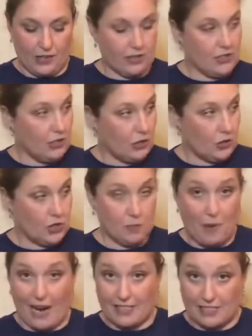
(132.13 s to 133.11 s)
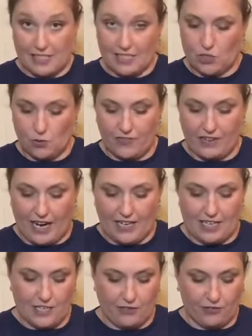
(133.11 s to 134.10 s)
It's a little spicy, so we've got a
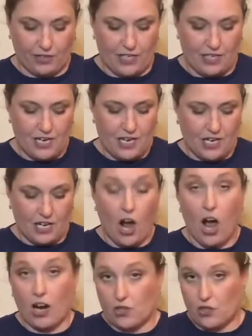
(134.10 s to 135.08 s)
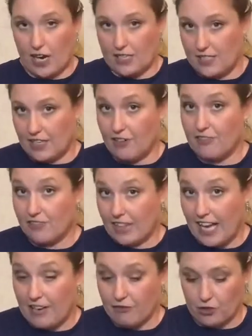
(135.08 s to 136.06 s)
different contrasting
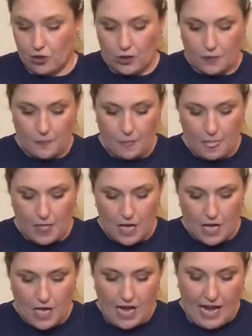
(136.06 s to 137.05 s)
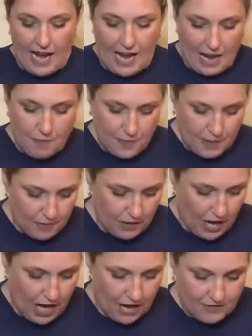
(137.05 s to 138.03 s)
flavor. And people
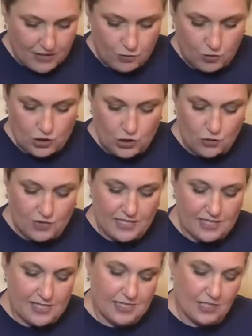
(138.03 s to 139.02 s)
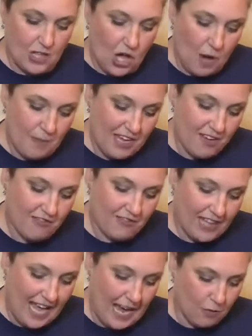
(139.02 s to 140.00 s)
often will do these salami
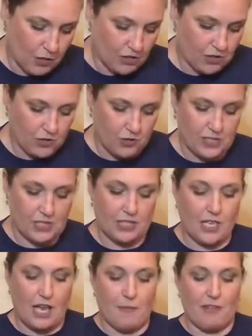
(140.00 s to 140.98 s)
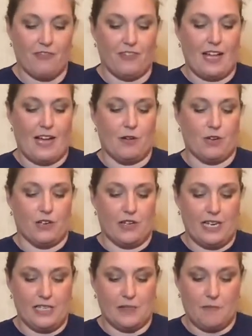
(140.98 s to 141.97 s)
flours. So a salami flour
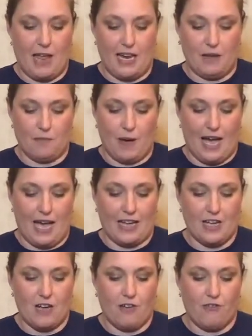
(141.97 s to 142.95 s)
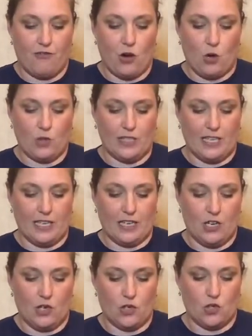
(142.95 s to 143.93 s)
is made by folding
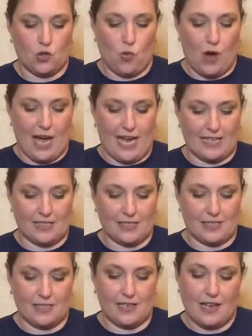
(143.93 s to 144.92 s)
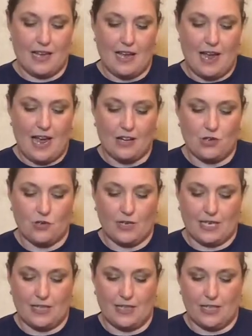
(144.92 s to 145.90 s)
twice, and you
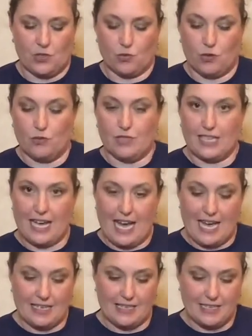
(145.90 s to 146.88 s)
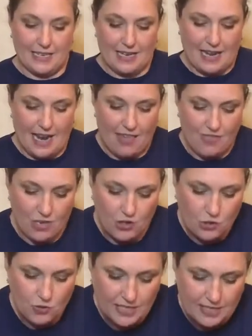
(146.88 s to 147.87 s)
get this rosette, and then
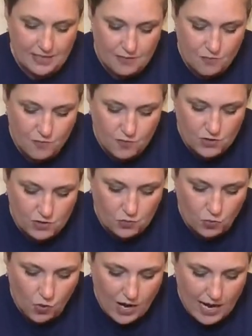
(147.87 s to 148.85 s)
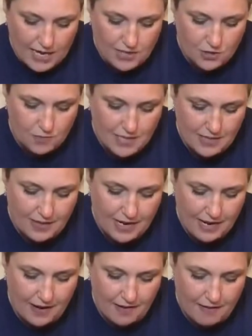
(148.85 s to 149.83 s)
you can just wedge them in
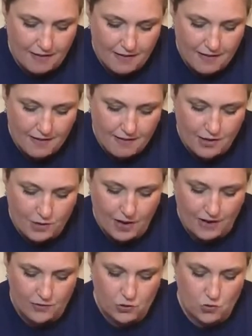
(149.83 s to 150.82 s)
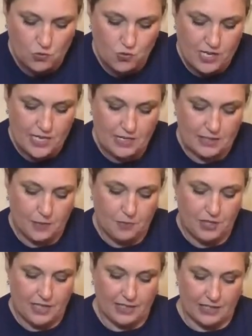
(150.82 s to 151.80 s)
there, and you have this really
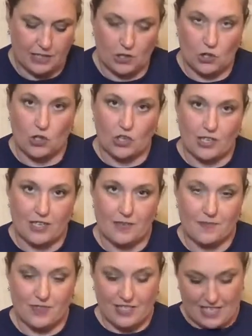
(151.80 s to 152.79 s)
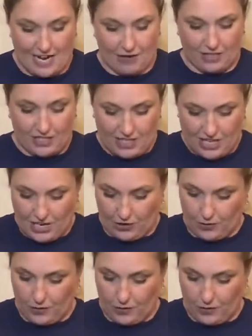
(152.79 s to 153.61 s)
pretty little look down in here.